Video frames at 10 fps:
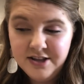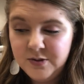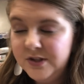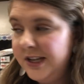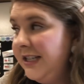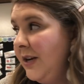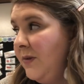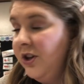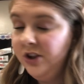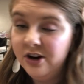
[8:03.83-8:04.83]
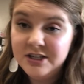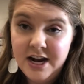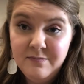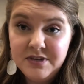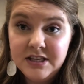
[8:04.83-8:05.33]
So it's gonna take me a long
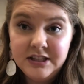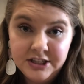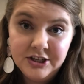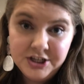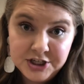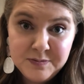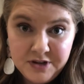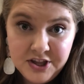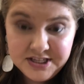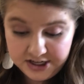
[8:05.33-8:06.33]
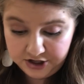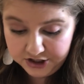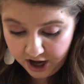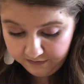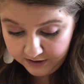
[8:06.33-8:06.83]
time to literally just peel the stickers
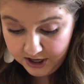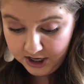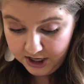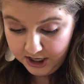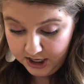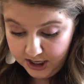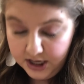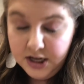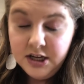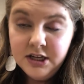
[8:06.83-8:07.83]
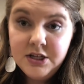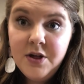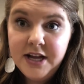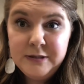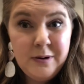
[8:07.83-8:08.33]
off. So
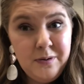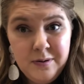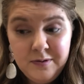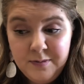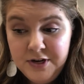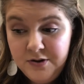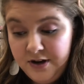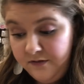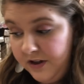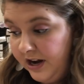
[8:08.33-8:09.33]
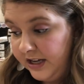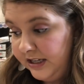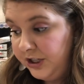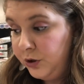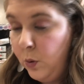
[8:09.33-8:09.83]
that's probably what I'm gonna be doing for the next
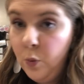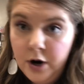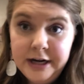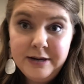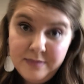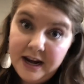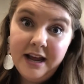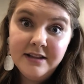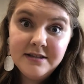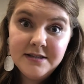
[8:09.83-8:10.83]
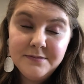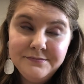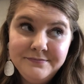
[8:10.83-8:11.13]
like 20 minutes.